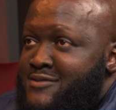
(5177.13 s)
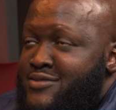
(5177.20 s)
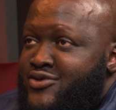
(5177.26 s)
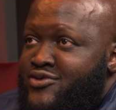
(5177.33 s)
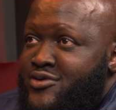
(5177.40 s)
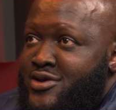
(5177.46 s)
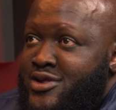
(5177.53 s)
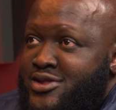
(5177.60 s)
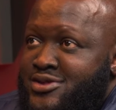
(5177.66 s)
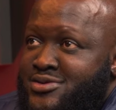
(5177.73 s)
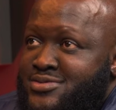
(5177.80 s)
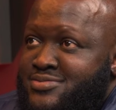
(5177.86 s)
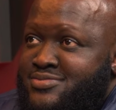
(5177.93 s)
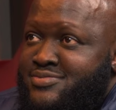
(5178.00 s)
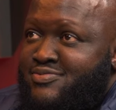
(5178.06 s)

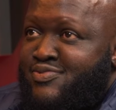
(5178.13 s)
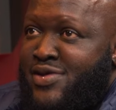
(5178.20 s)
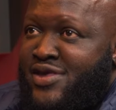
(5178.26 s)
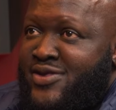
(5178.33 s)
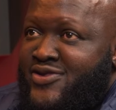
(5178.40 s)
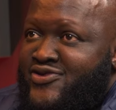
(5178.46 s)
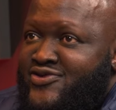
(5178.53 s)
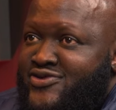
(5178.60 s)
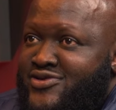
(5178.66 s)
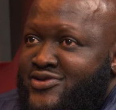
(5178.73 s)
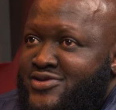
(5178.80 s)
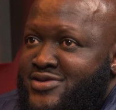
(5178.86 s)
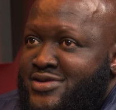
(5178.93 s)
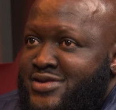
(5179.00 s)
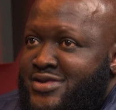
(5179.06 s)
between
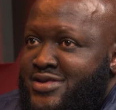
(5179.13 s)
peace